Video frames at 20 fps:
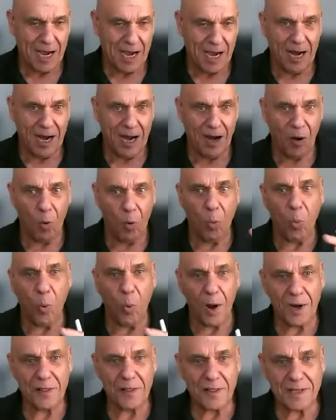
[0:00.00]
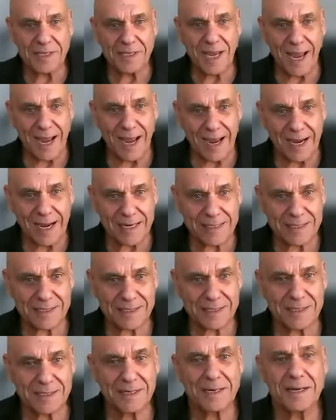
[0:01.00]
Uh, one of the
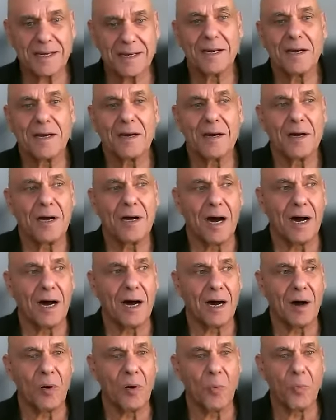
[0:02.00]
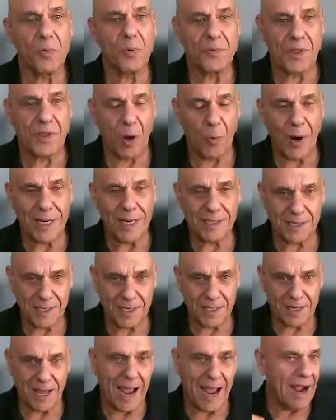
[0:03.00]
tanks um, they went
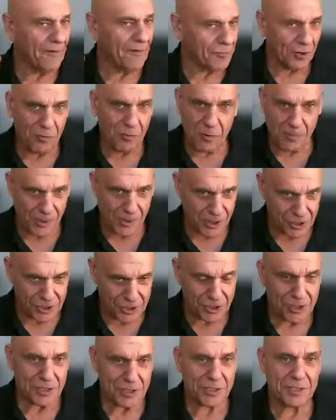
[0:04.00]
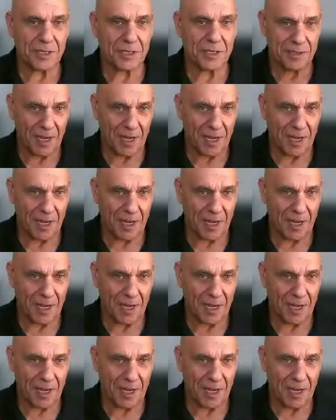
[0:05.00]
in after we purchased.